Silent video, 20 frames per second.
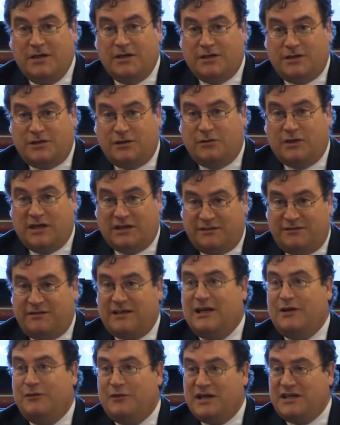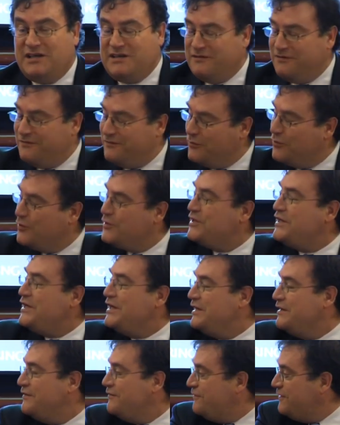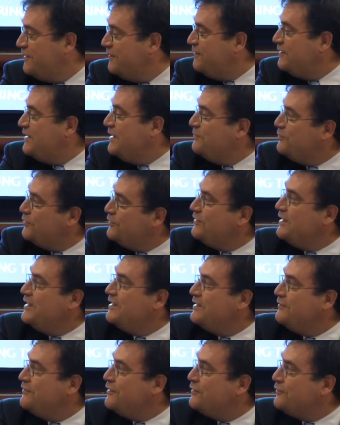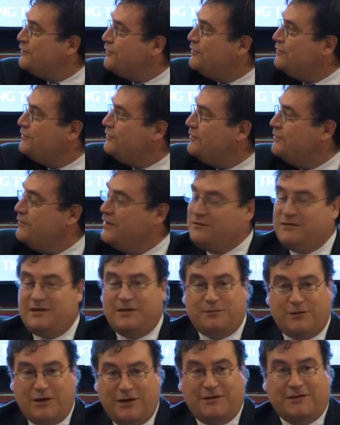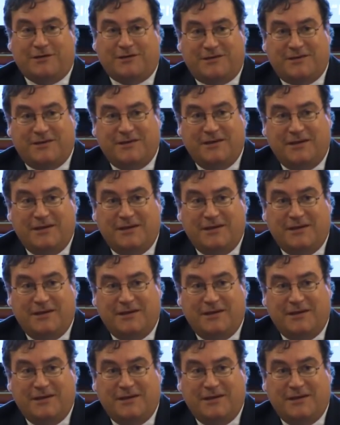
to accelerate to 14 and 15% of our gross domestic product.